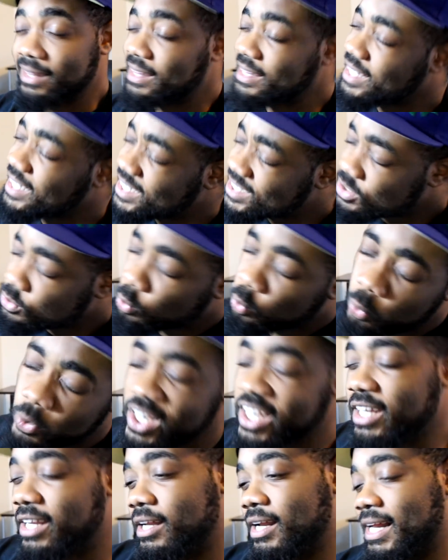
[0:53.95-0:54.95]
this
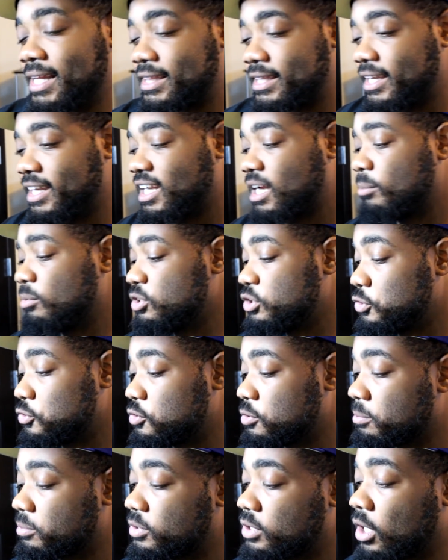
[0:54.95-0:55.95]
week, I think I'm going to do
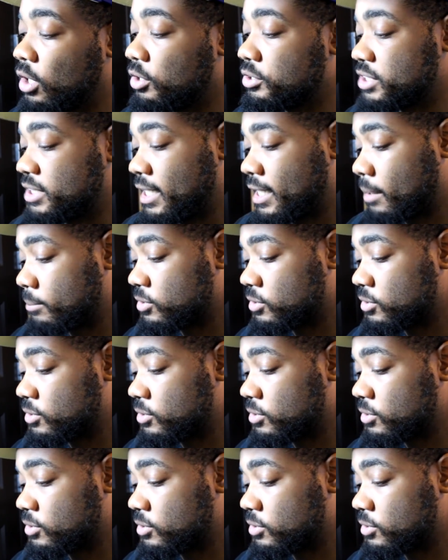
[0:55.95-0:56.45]
them Thursday.